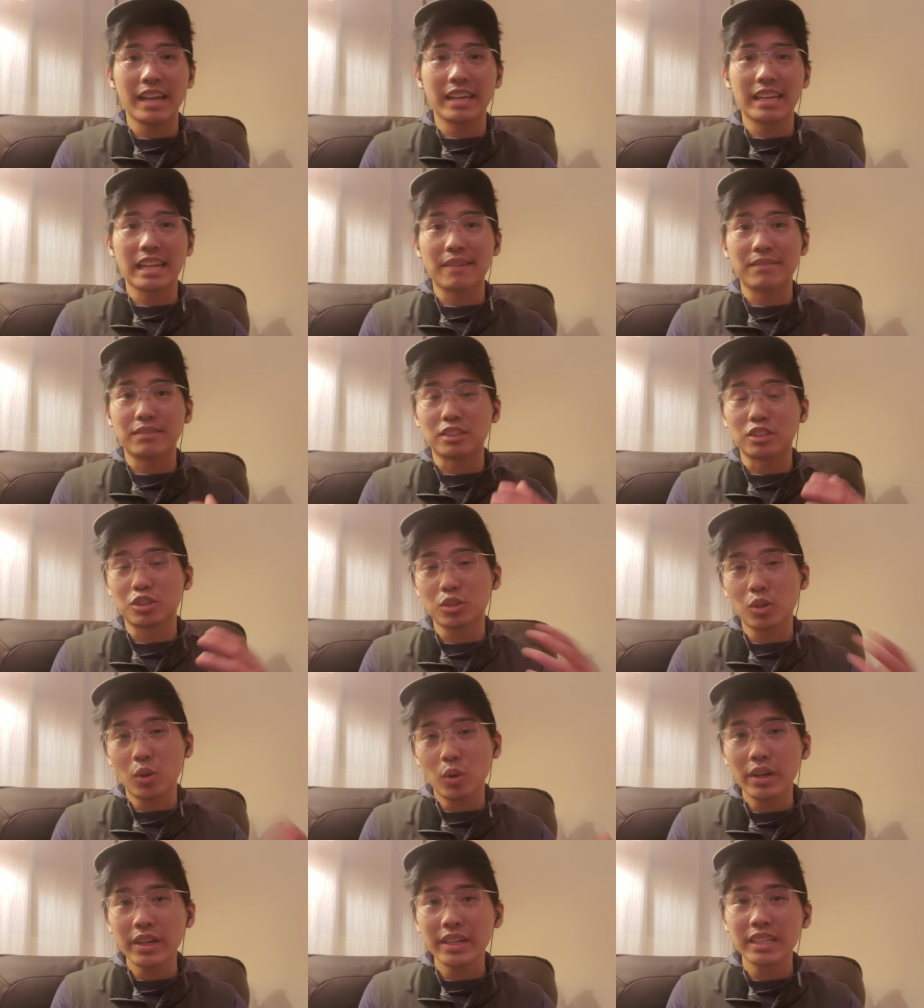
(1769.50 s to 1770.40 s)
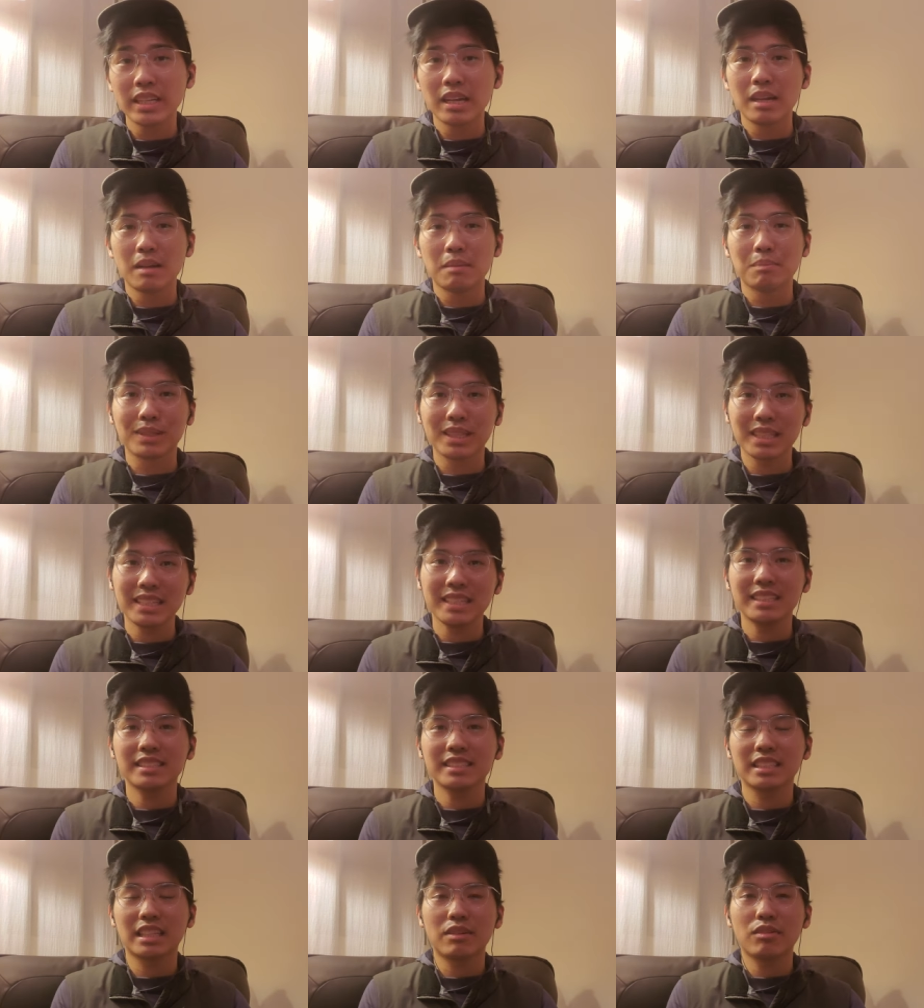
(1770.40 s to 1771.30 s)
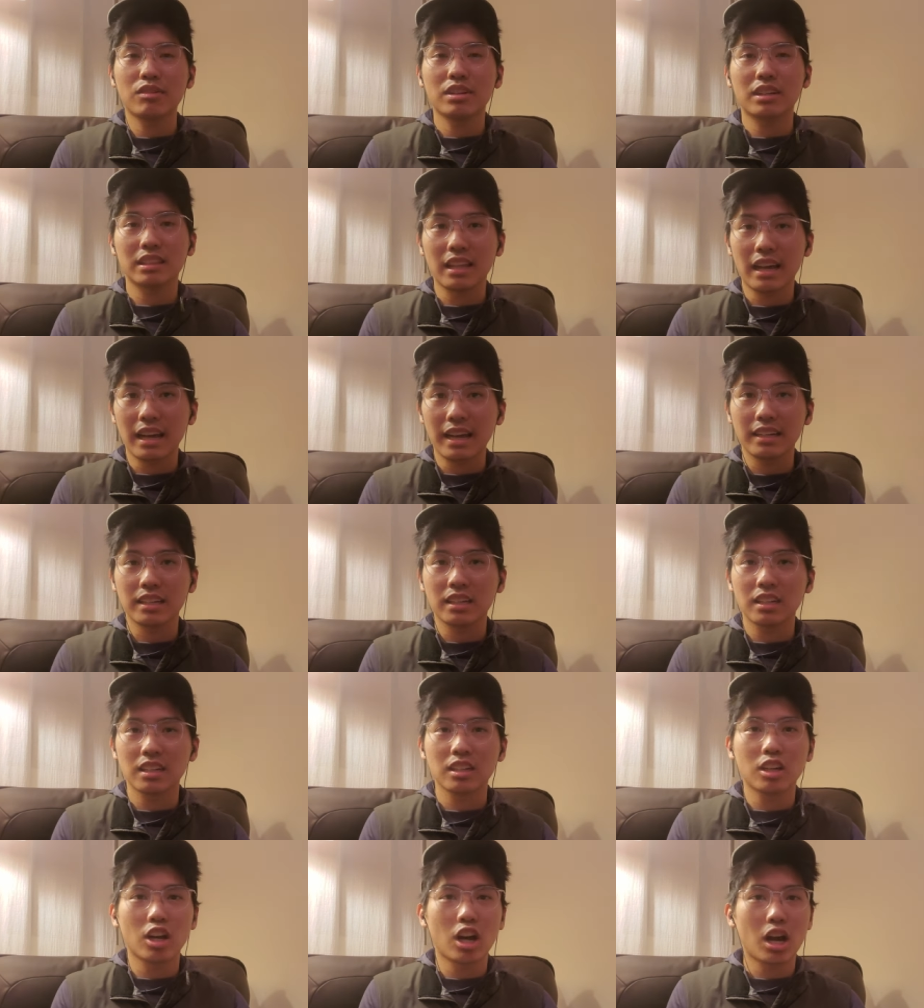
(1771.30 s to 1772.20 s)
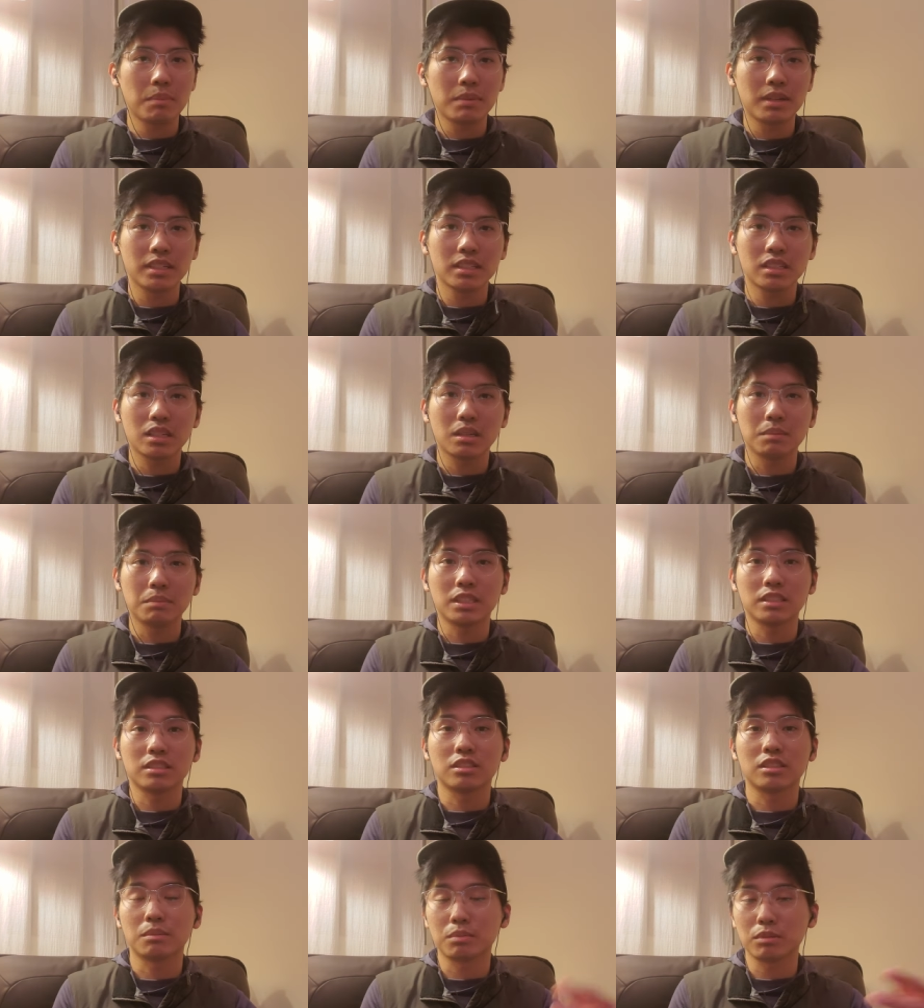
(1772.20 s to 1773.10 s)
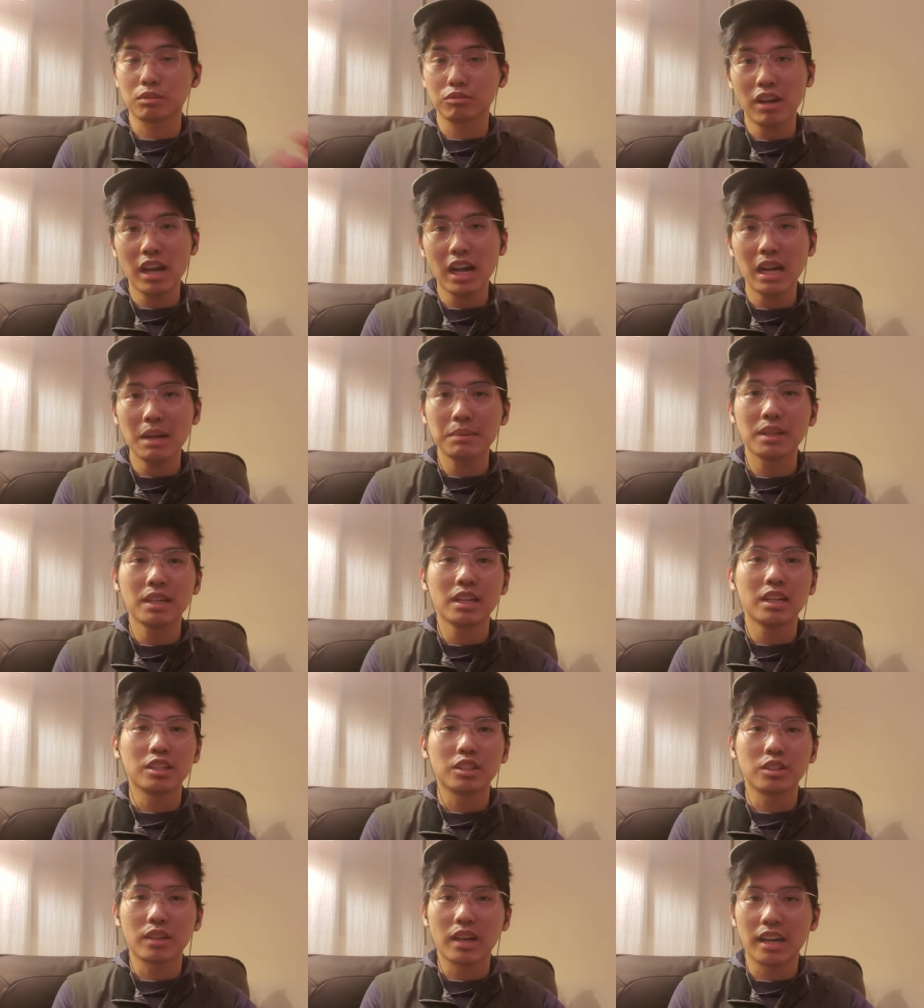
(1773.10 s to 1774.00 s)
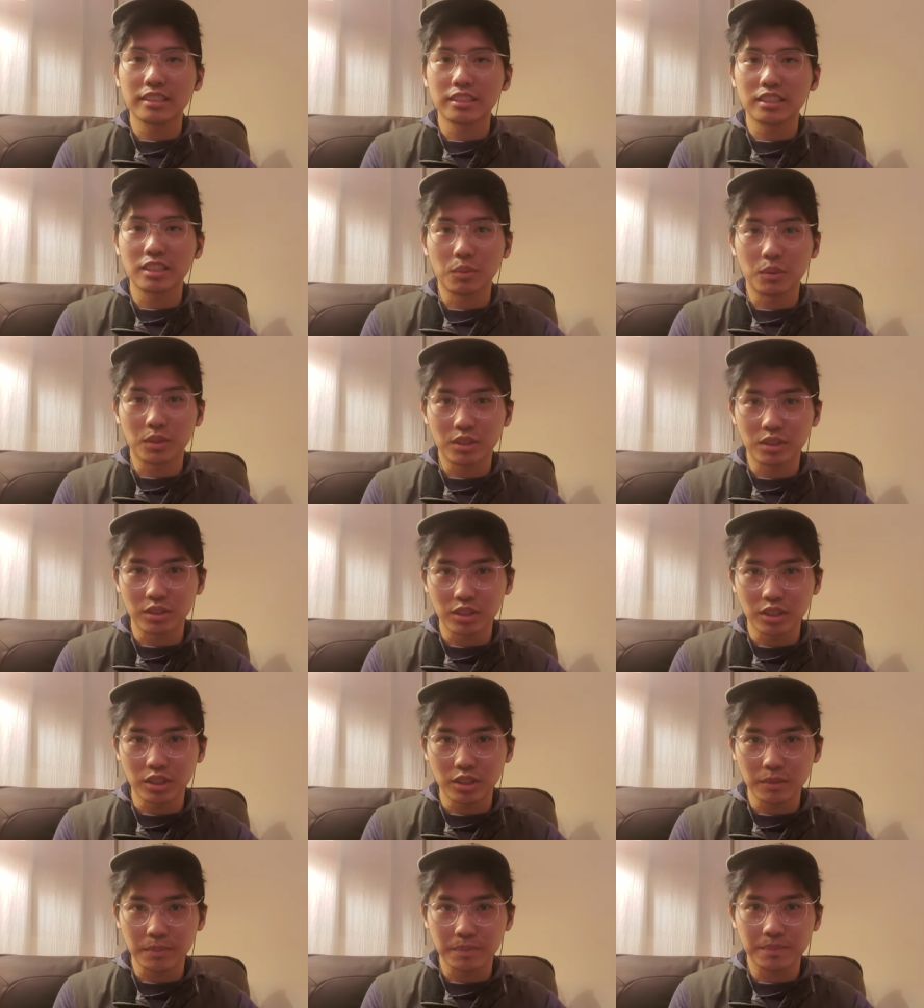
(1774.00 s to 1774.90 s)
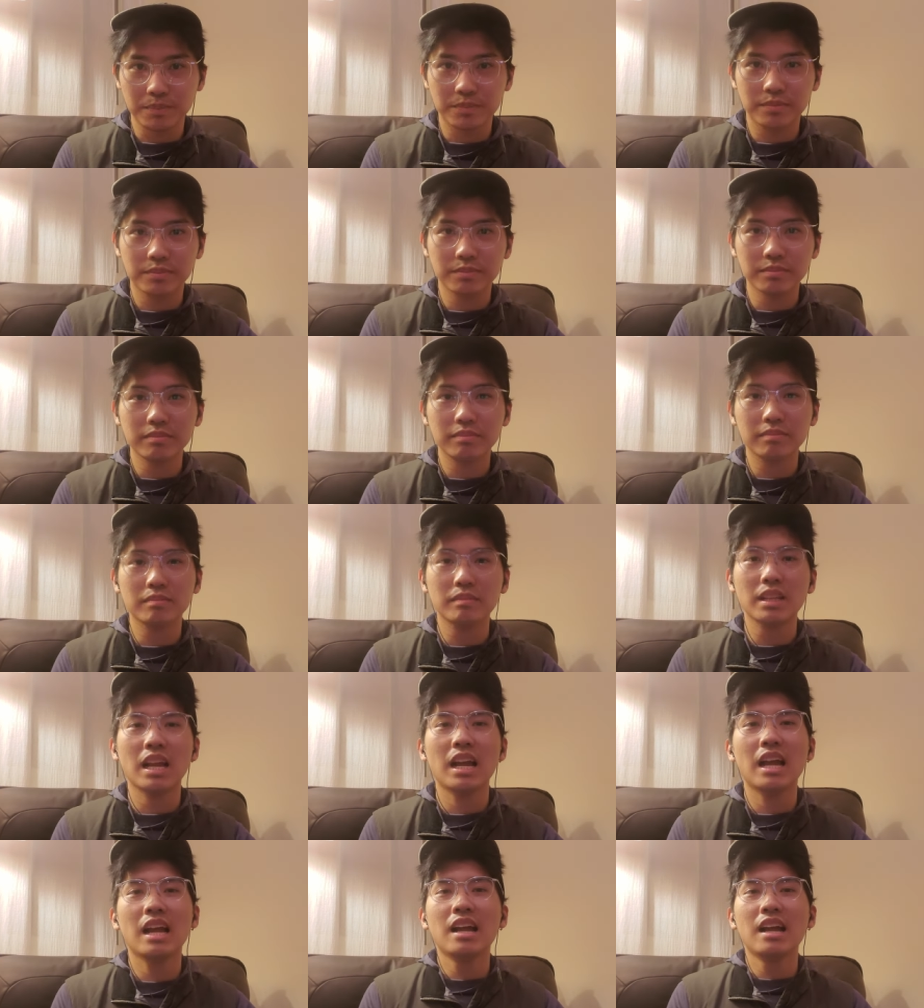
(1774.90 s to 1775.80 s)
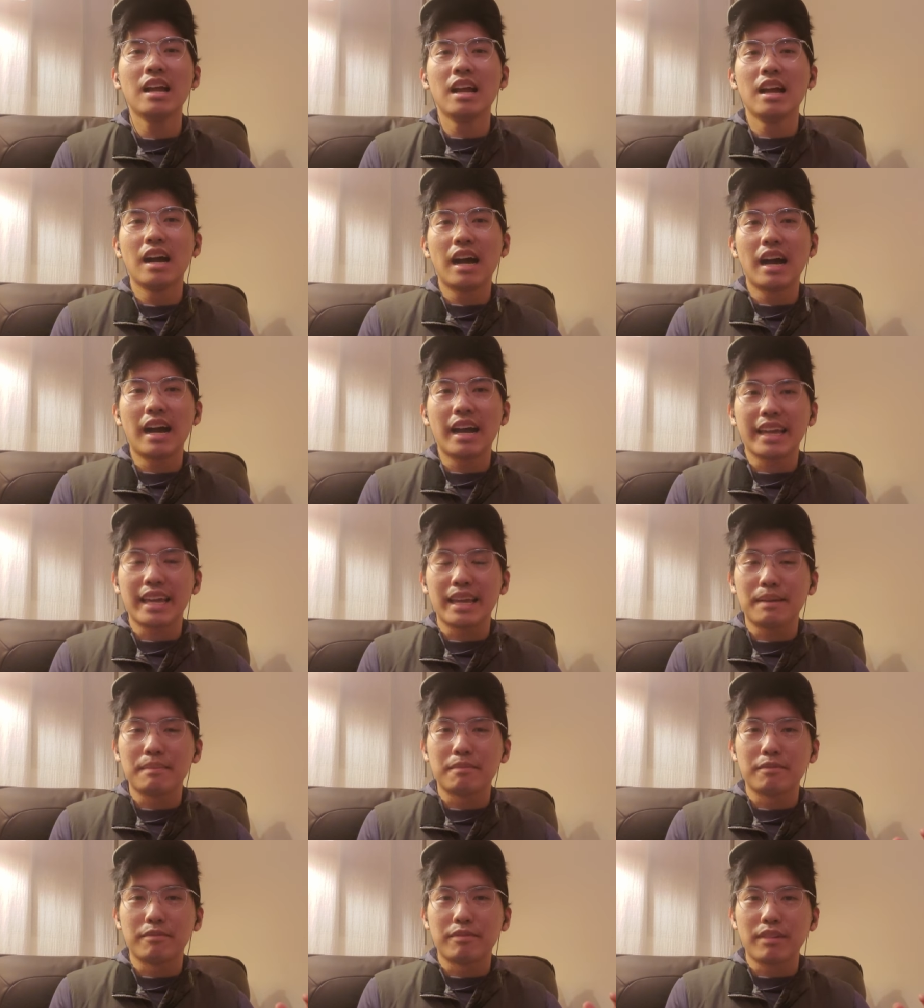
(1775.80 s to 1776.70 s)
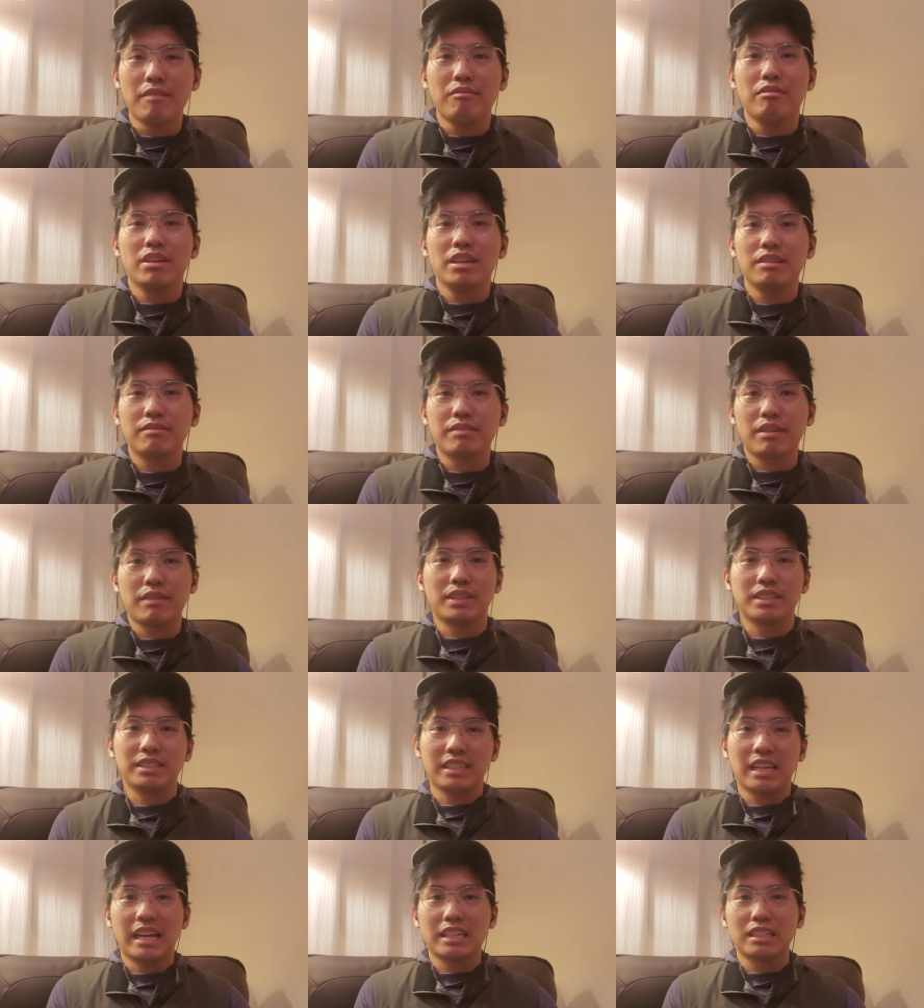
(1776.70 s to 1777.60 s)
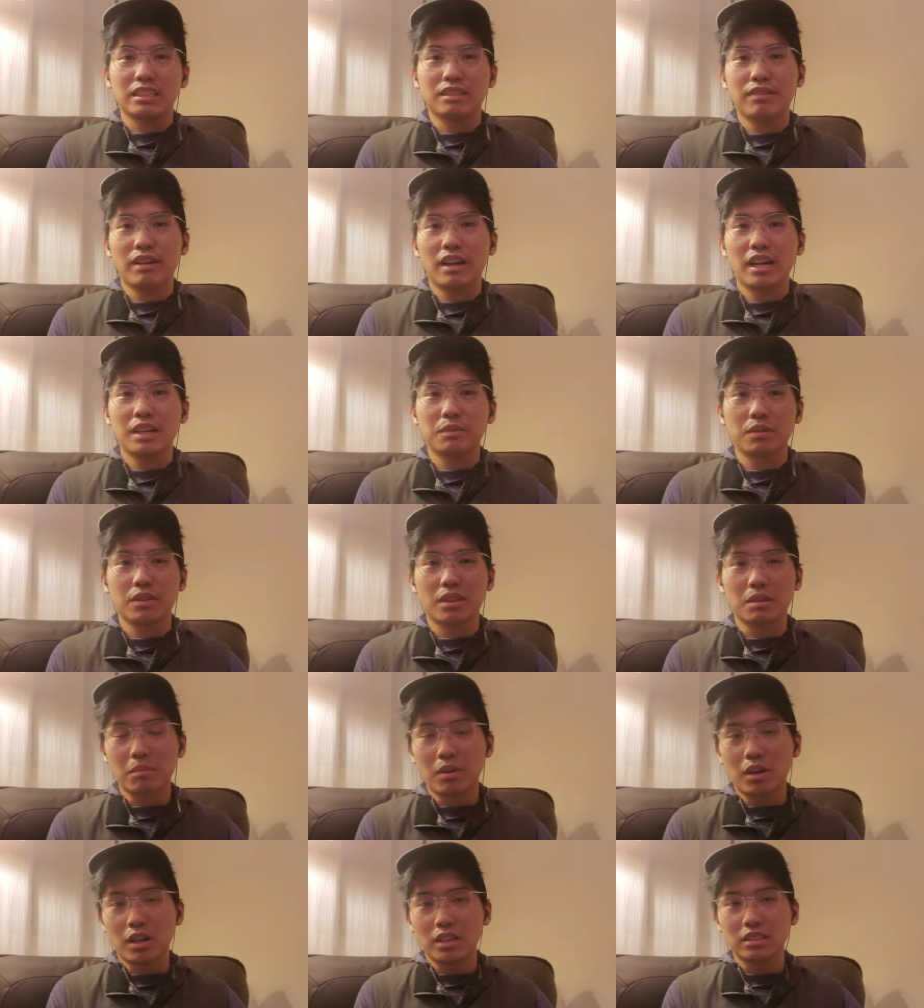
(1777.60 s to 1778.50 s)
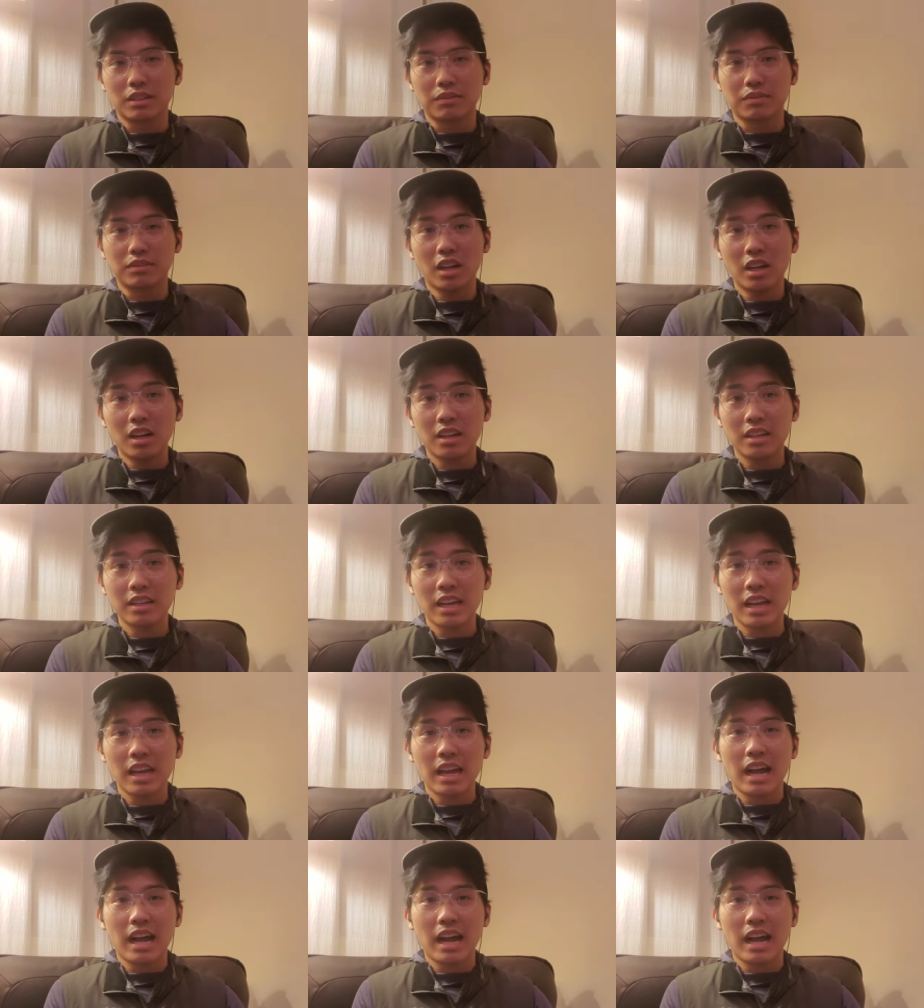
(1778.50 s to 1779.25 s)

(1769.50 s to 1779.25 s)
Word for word: and have enjoyed, please give it a like, comment, and subscribe. You guys know what to do. I am very, very satisfied with the mods I've done.